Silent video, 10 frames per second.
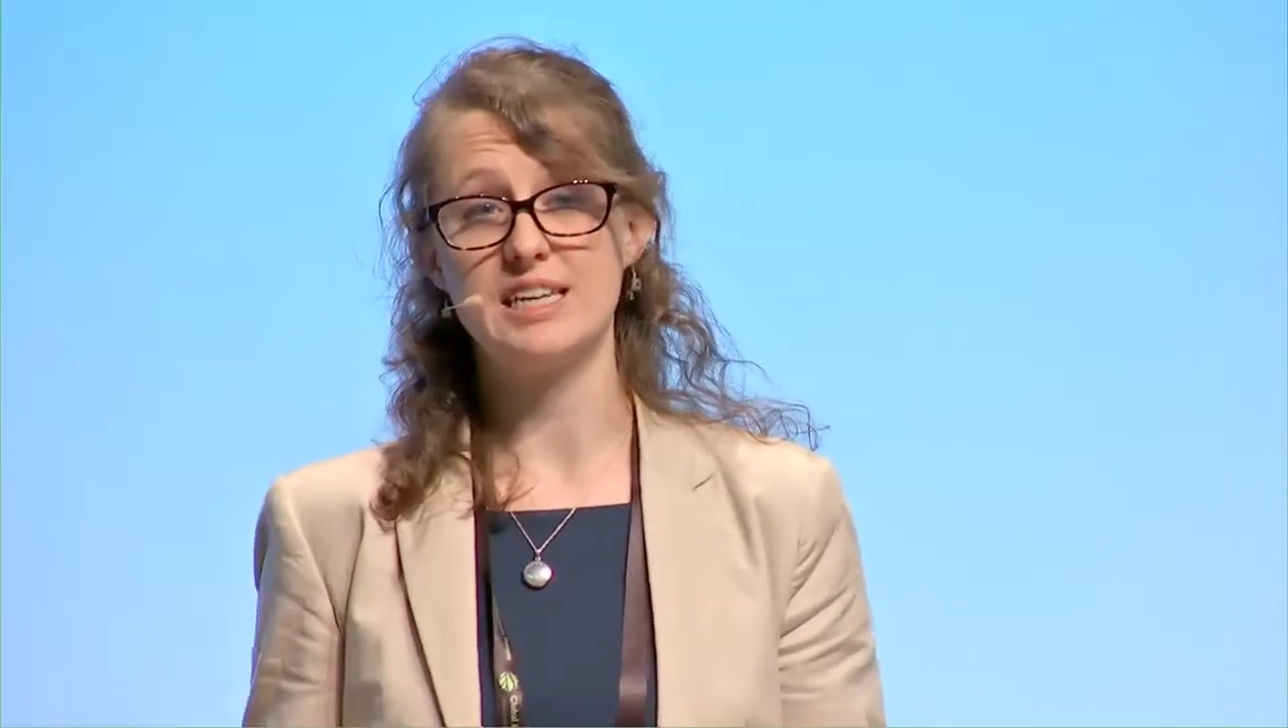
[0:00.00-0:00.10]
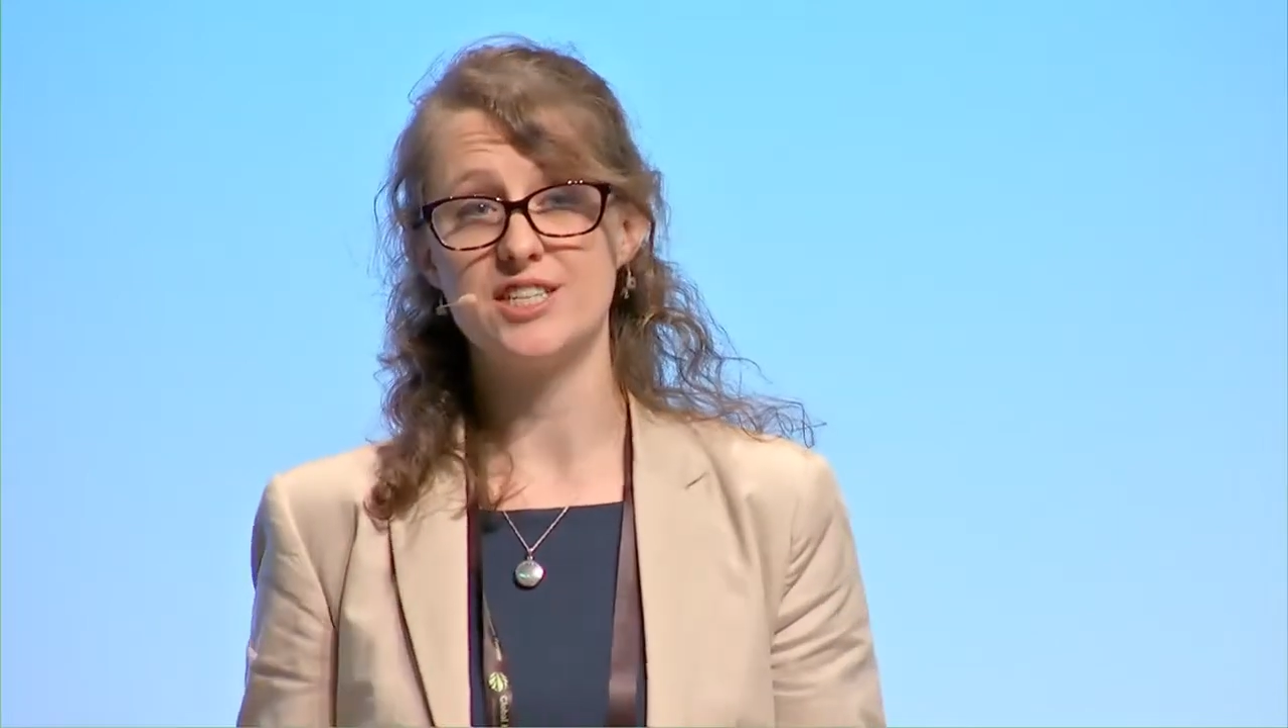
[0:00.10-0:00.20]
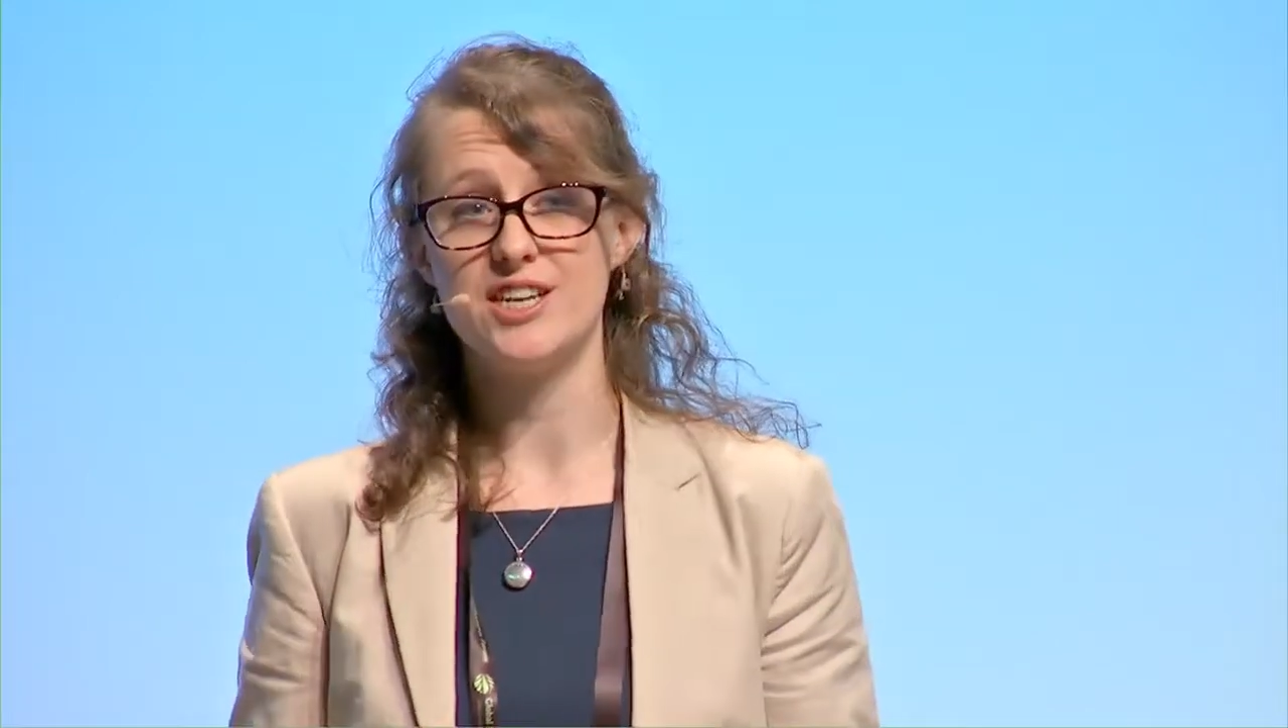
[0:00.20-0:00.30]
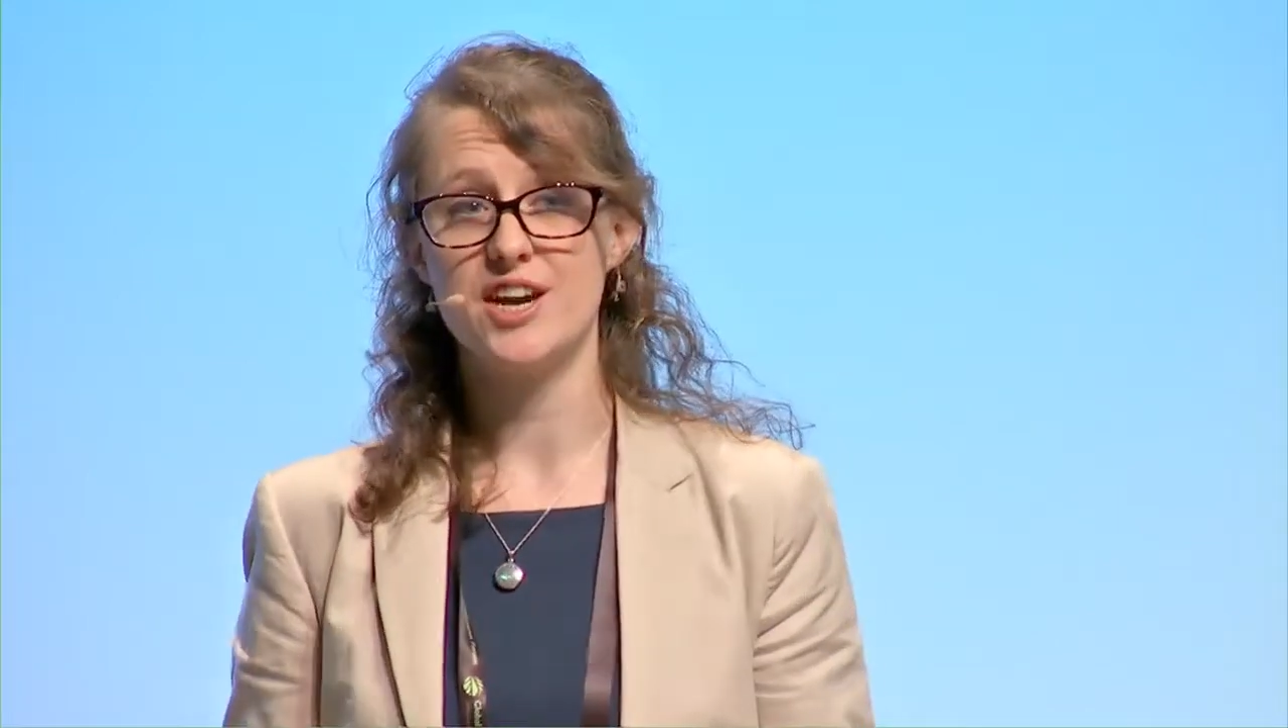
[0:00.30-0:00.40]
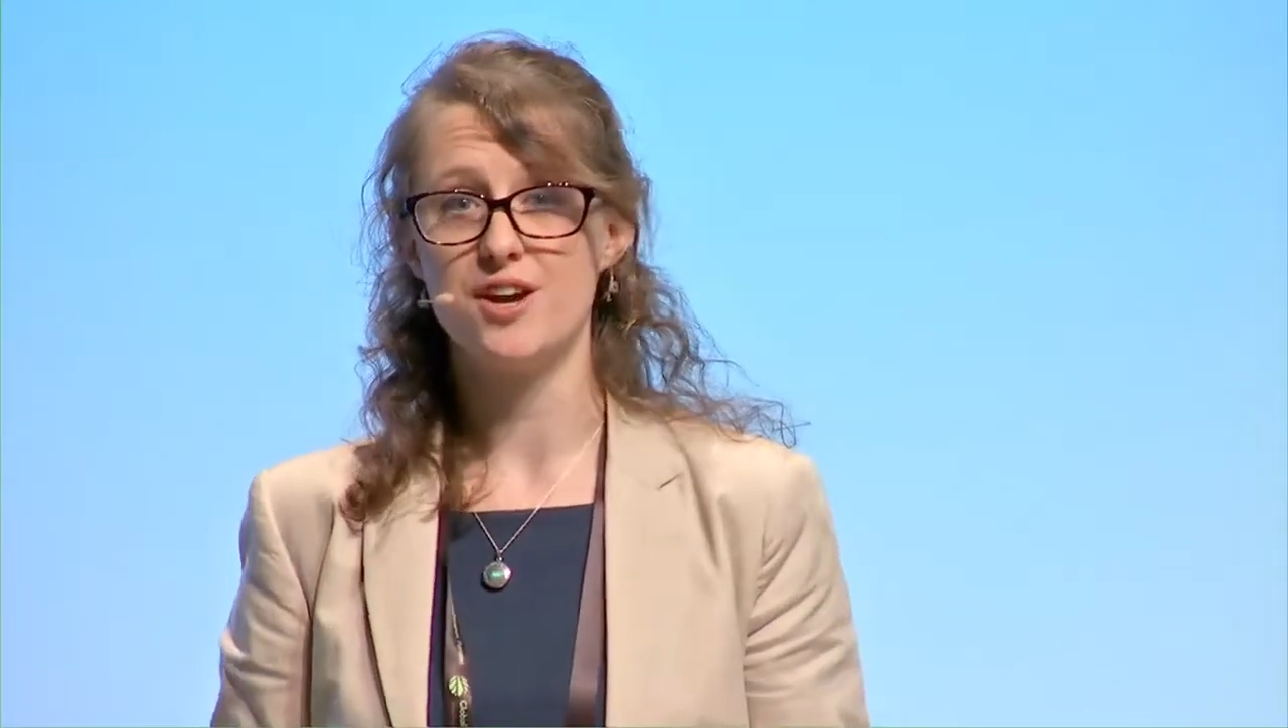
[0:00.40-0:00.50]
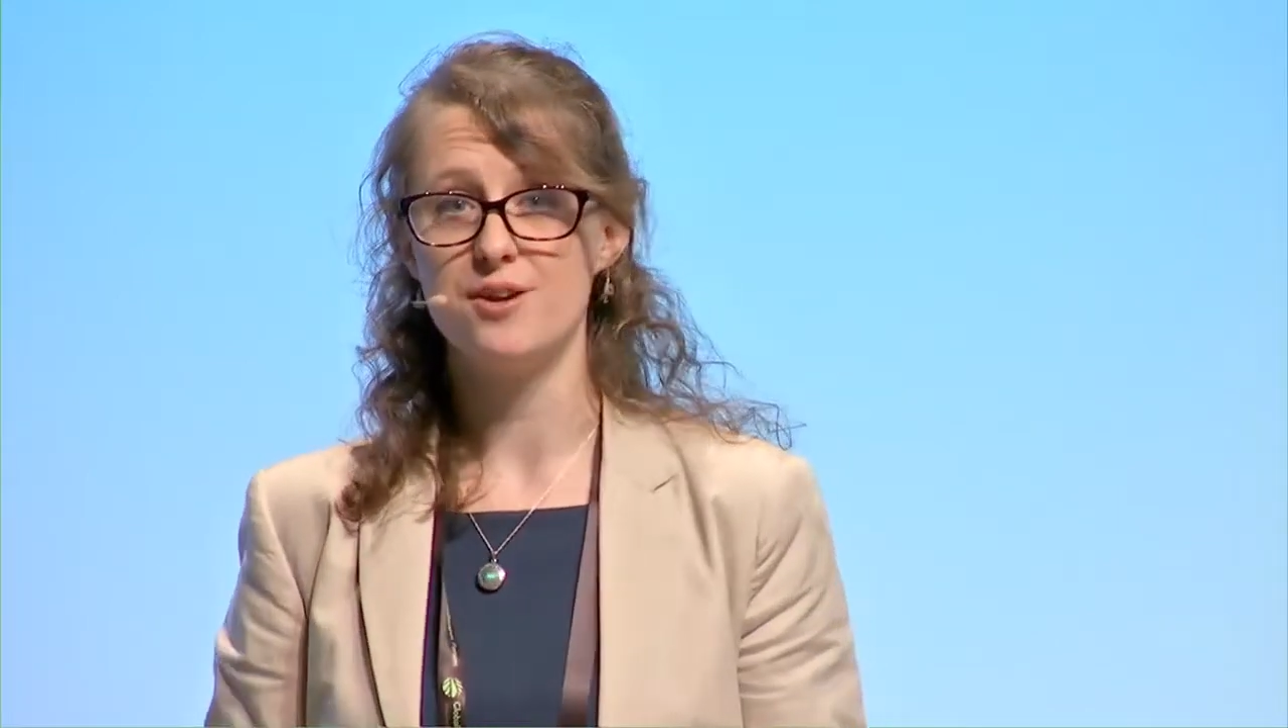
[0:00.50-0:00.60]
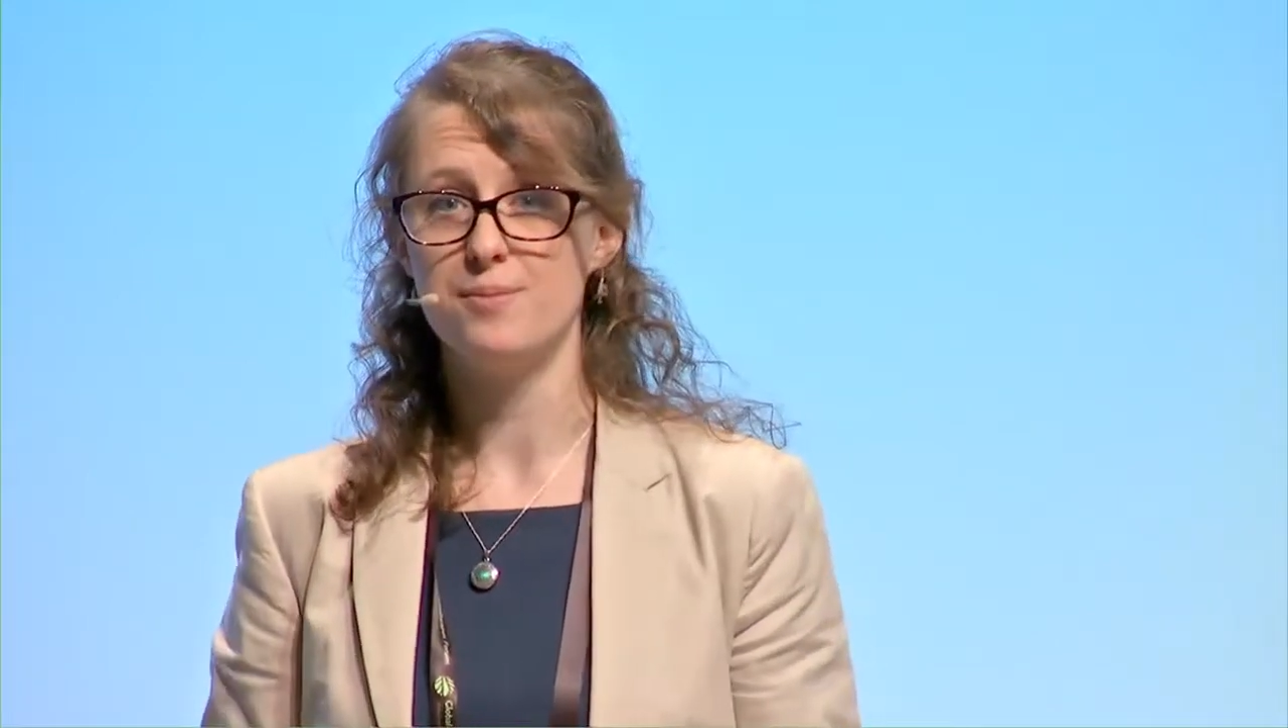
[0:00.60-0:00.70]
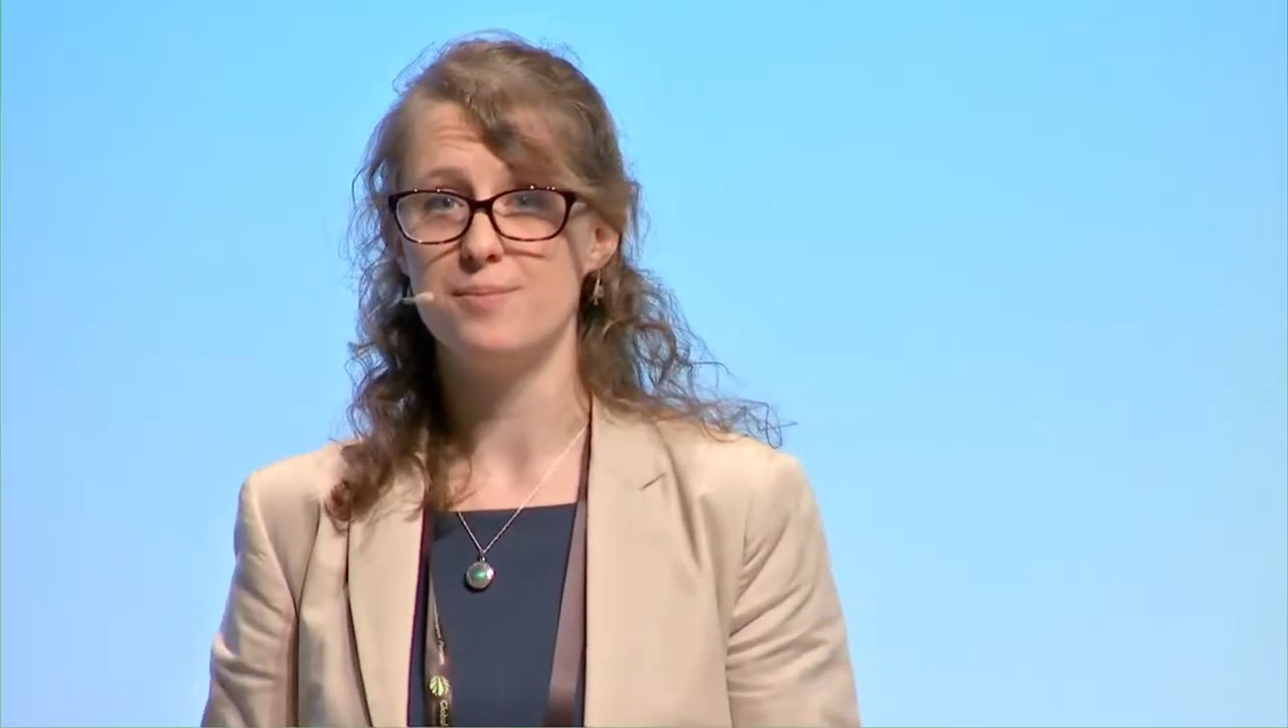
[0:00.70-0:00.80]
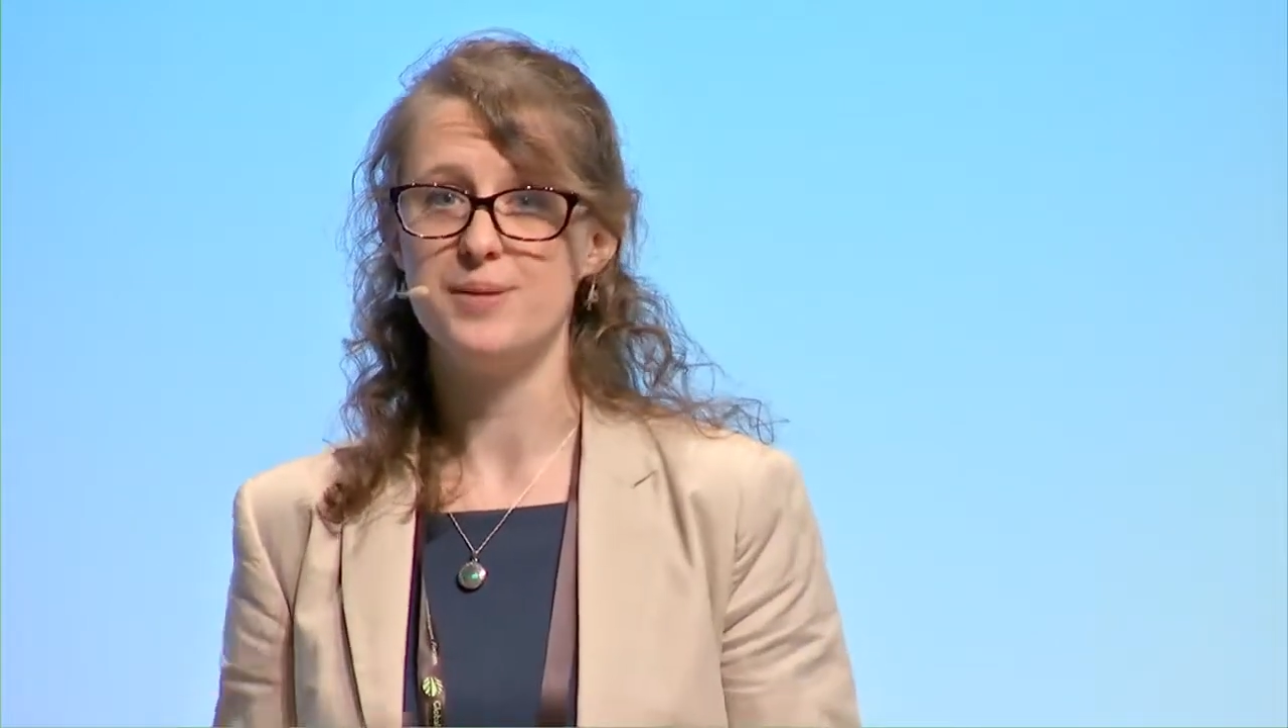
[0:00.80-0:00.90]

actually go